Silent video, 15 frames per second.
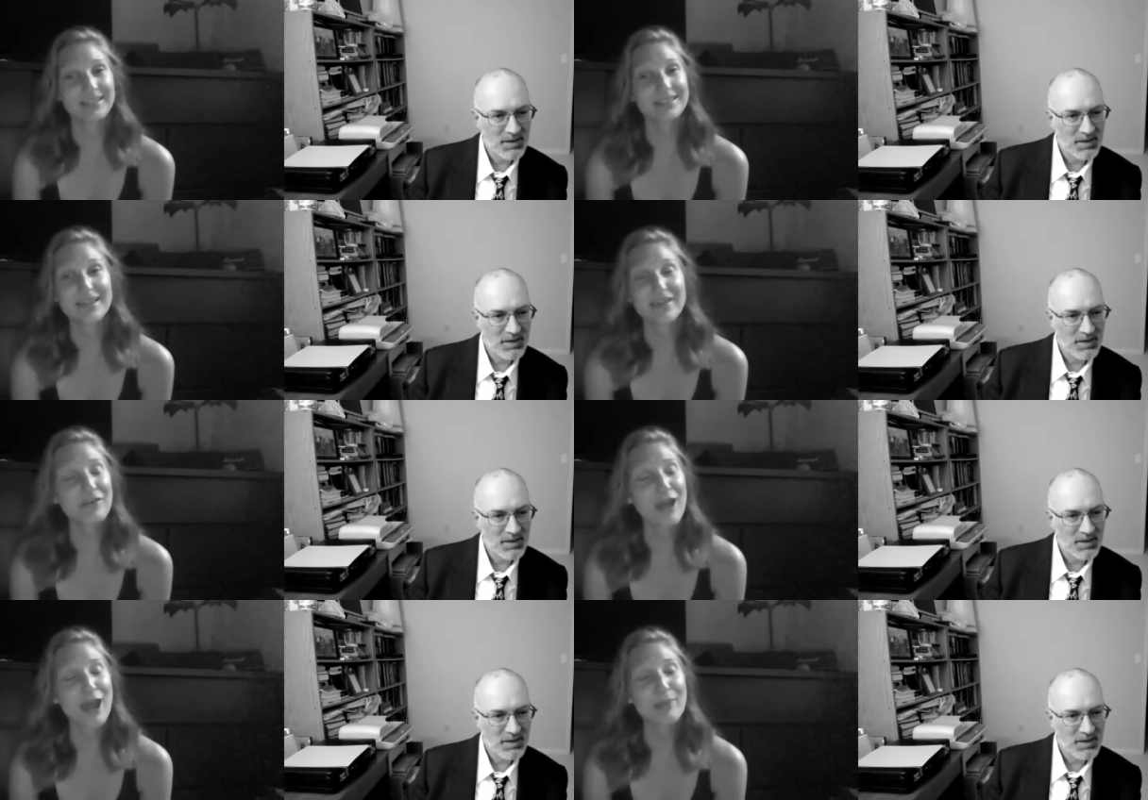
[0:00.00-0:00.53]
Speaker 1: that's
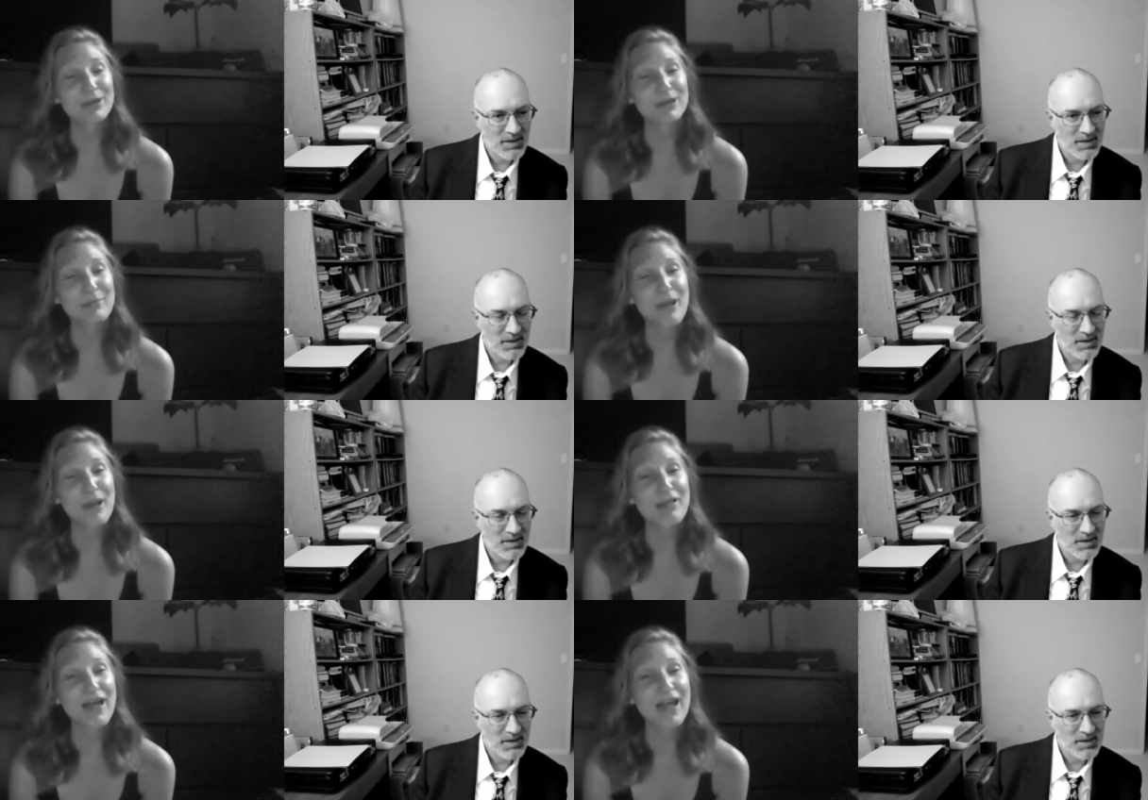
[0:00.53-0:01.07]
ever happened in
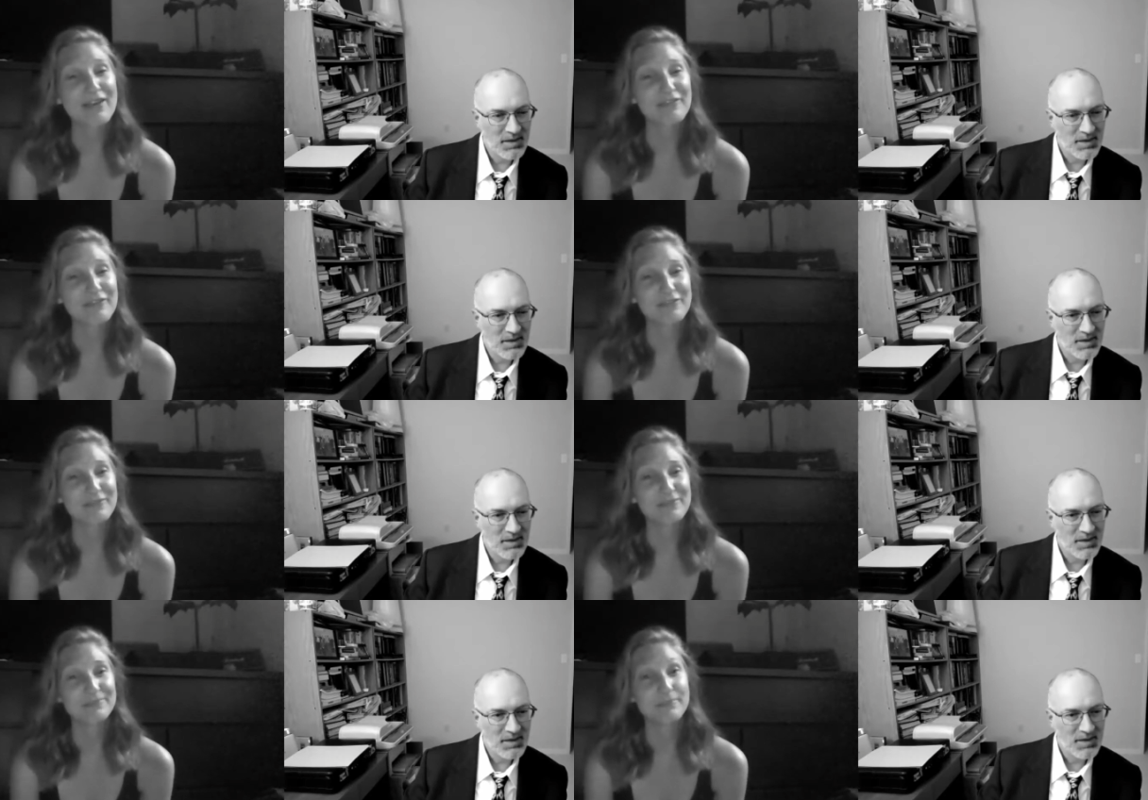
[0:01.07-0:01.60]
my life
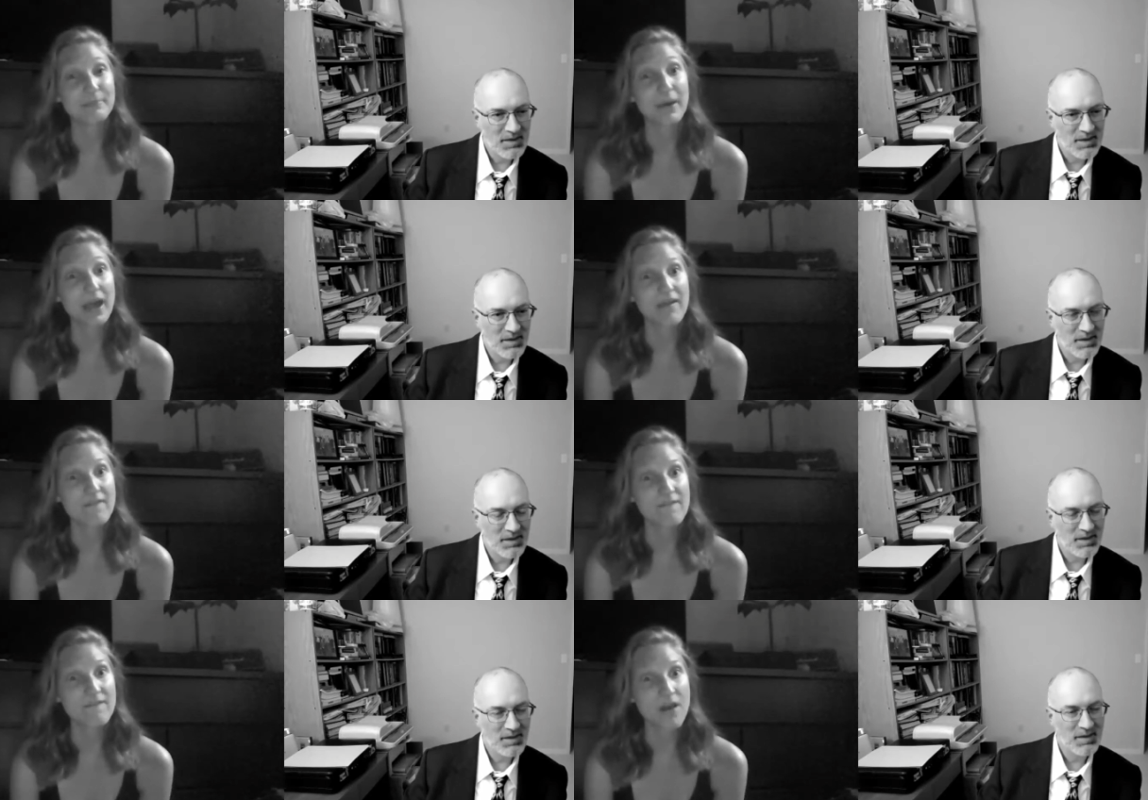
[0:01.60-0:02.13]

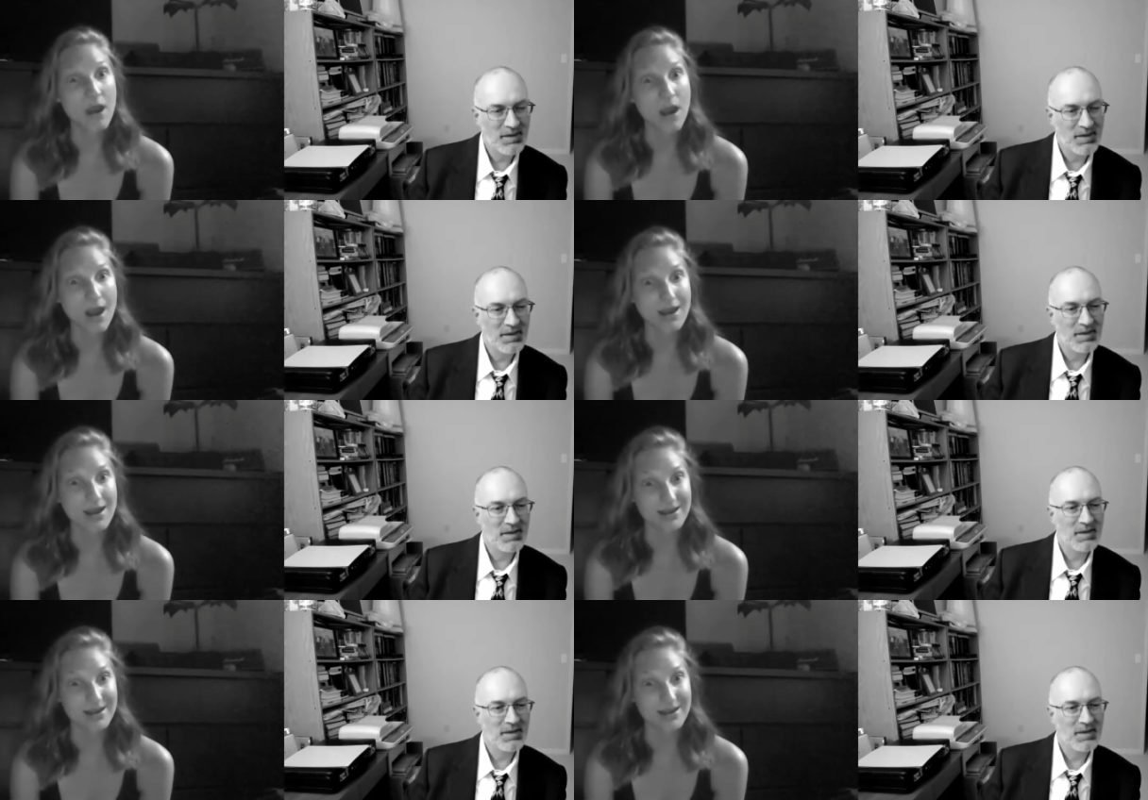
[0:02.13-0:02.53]
by far.